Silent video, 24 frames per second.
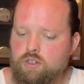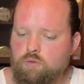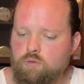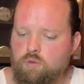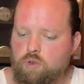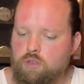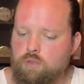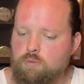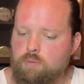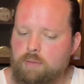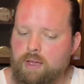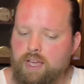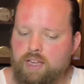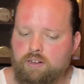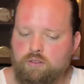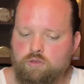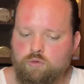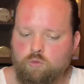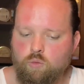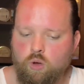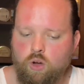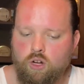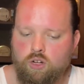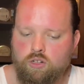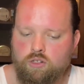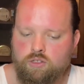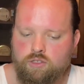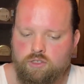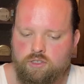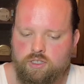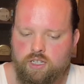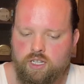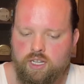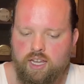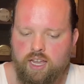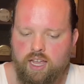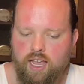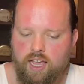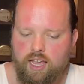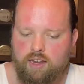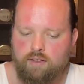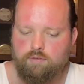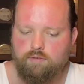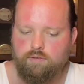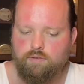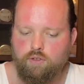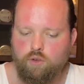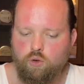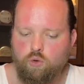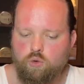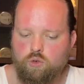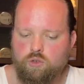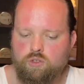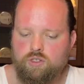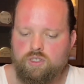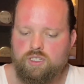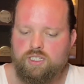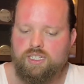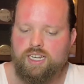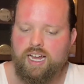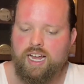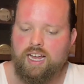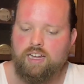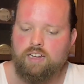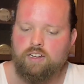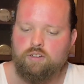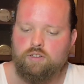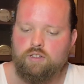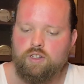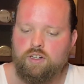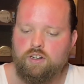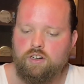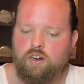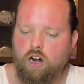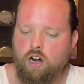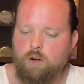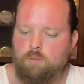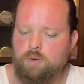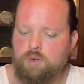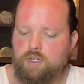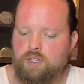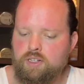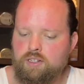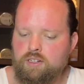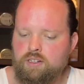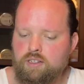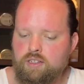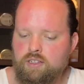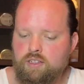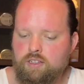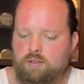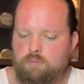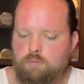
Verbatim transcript: with paneled walls and floors tiled and carpeted,